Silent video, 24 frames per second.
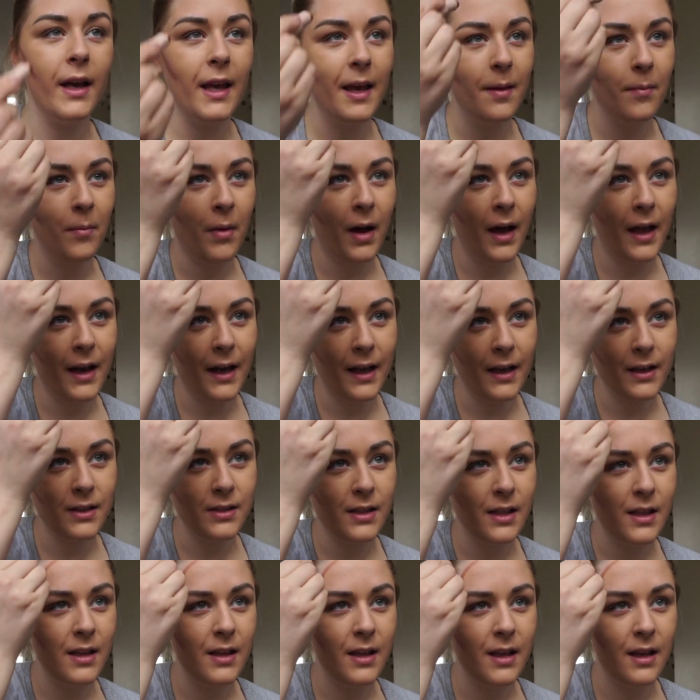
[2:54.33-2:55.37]
He might
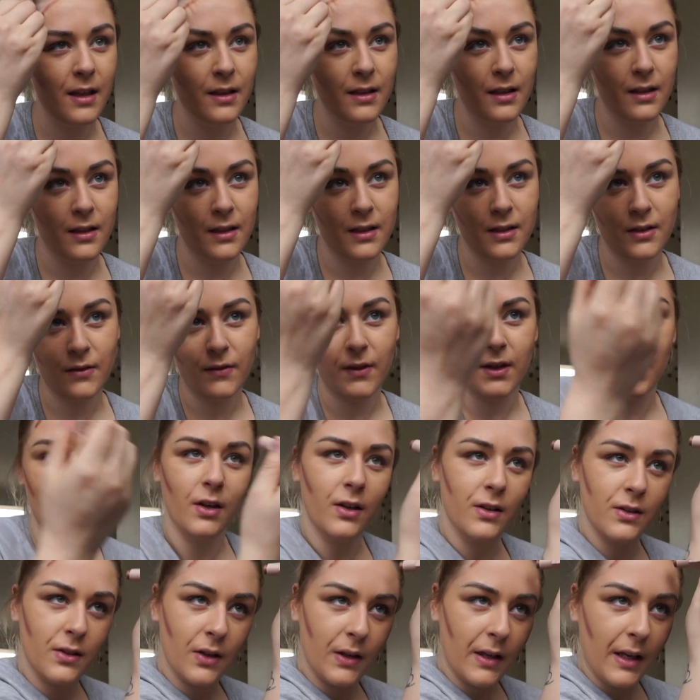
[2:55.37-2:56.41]
actually think that this video
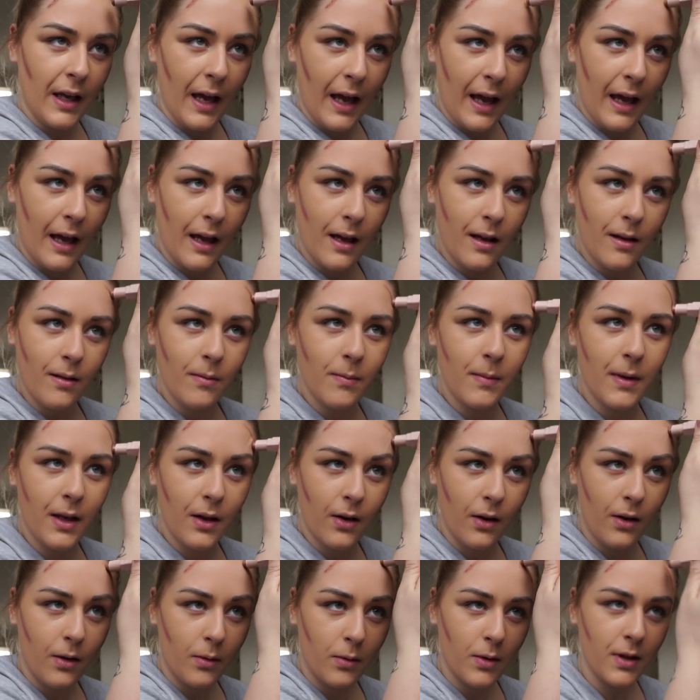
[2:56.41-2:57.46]
is okay
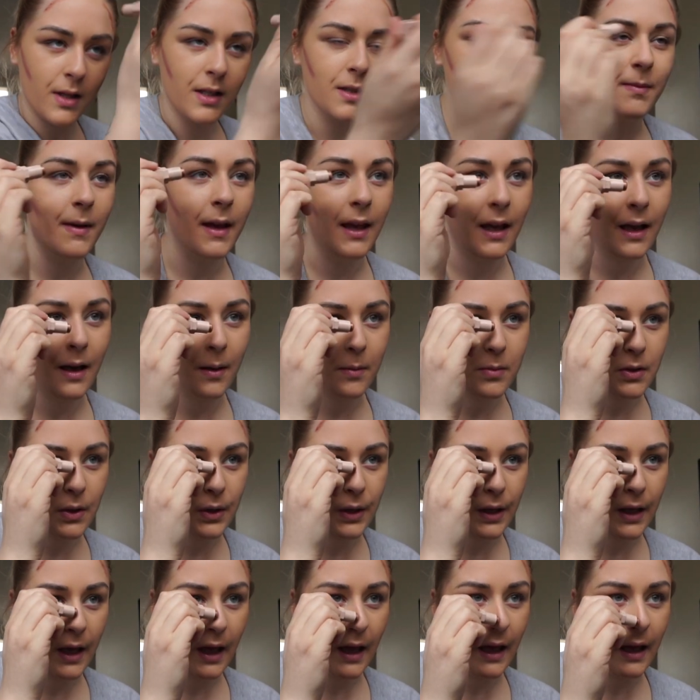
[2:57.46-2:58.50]
because, or this makeup's
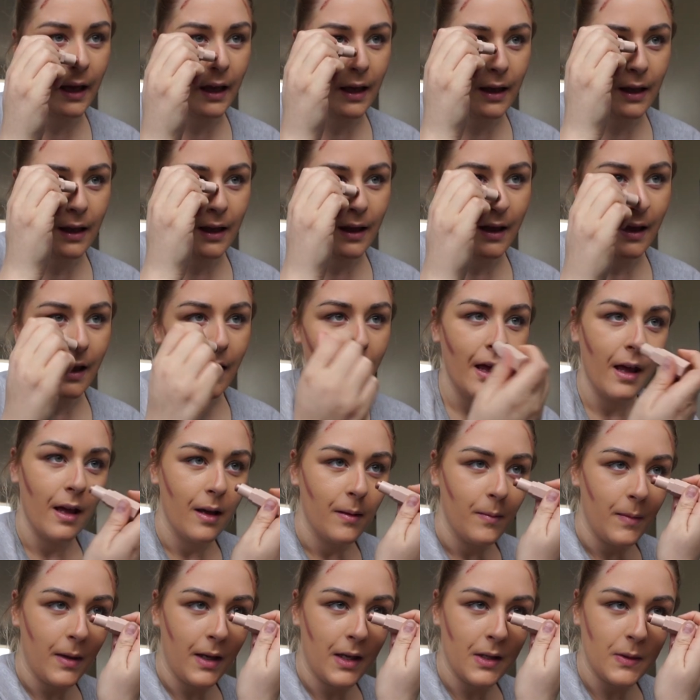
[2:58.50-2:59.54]
okay.
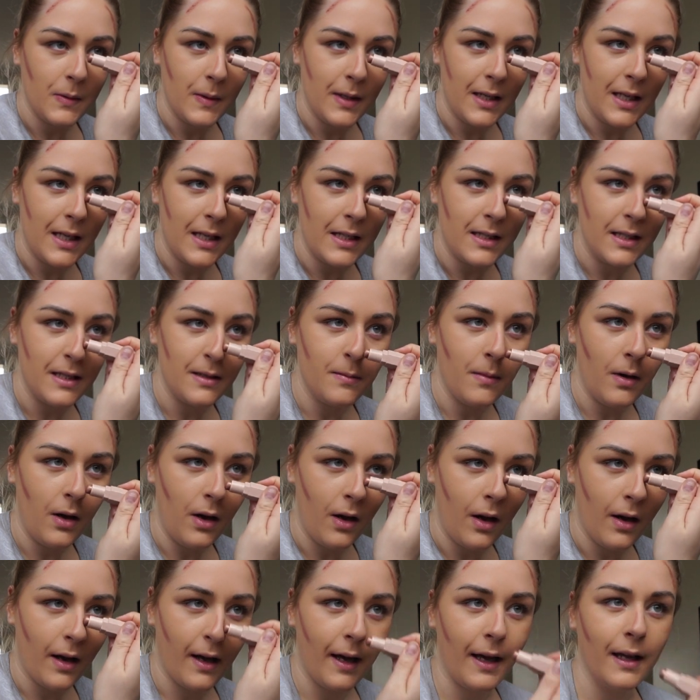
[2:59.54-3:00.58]
Because when he did
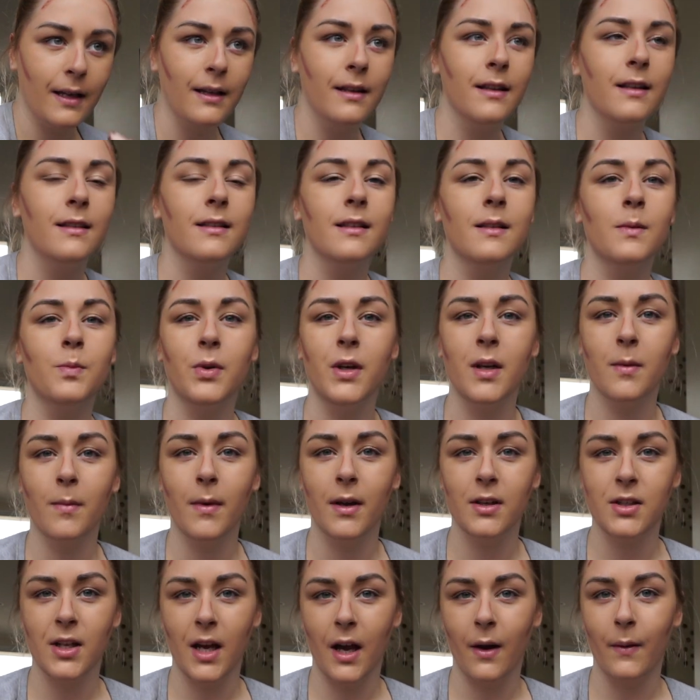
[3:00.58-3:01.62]
mine, this is pretty
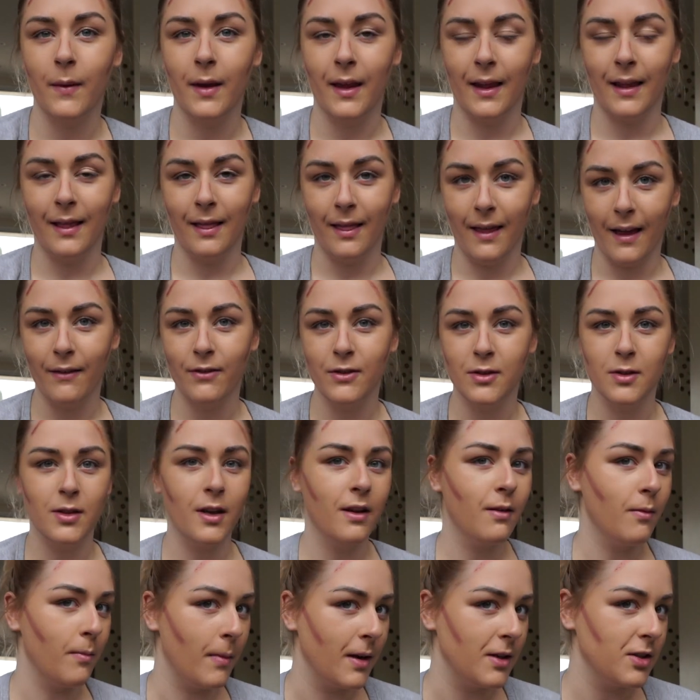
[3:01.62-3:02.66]
much how he left.
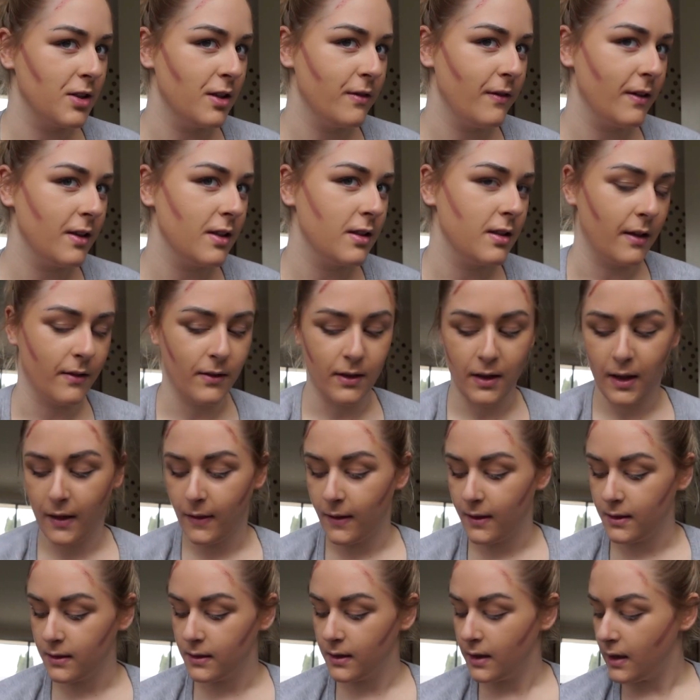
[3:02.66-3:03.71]
Imagine if I just left it like
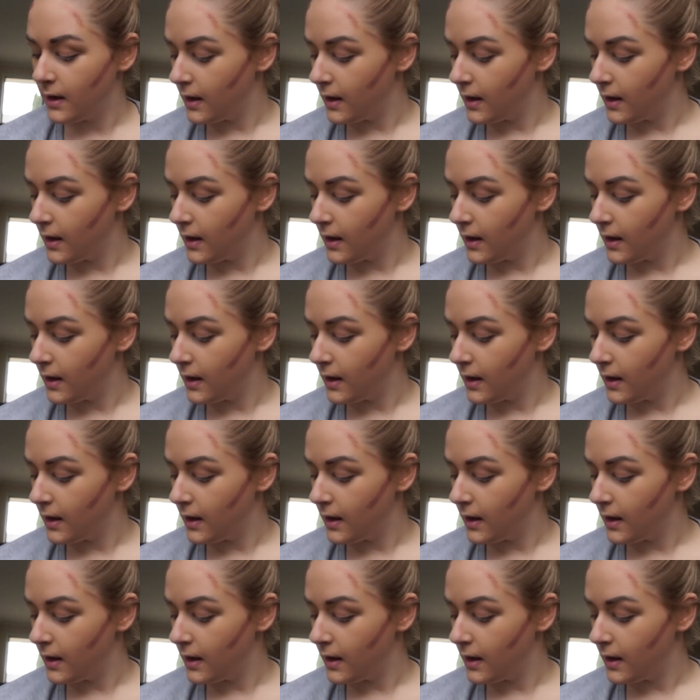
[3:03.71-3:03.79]
this.